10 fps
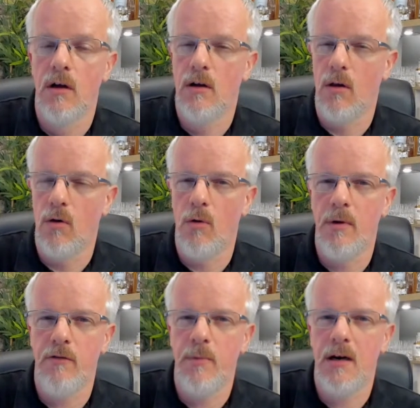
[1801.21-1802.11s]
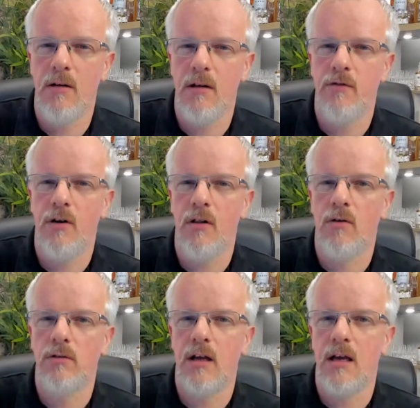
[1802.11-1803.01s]
Kilhoman have been out there for a
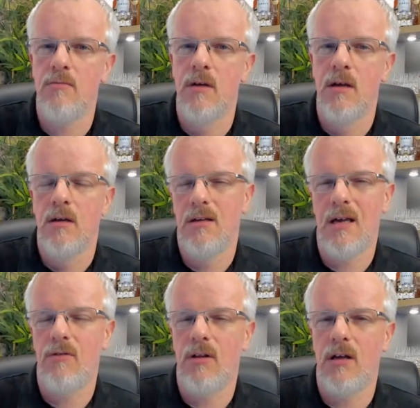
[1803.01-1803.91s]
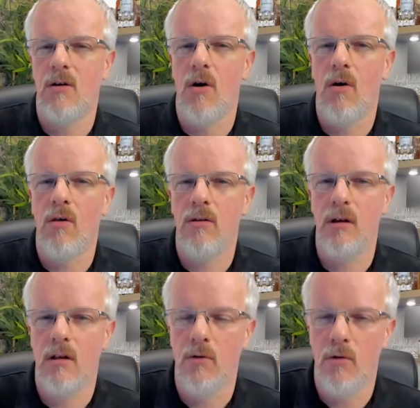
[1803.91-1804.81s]
long time. Can't really call
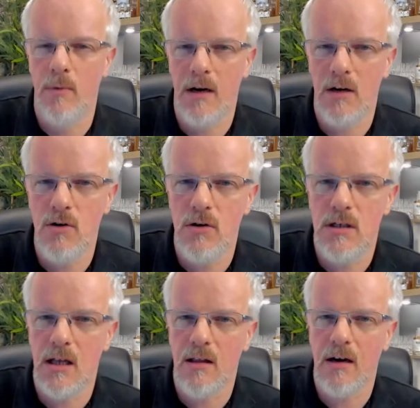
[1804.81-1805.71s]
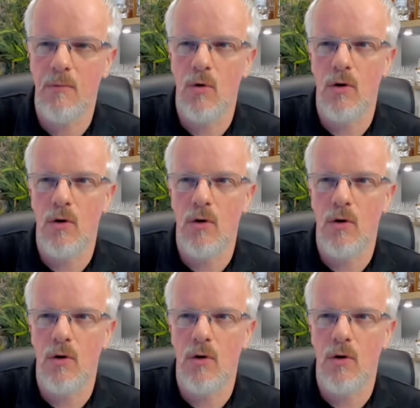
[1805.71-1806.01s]
Kilhoman a new distillery anymore,